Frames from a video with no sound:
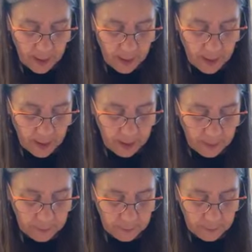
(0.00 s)

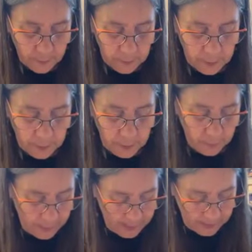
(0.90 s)
And we're going to
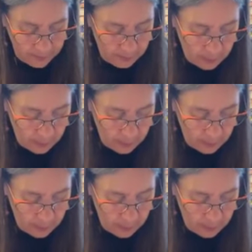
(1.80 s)
do his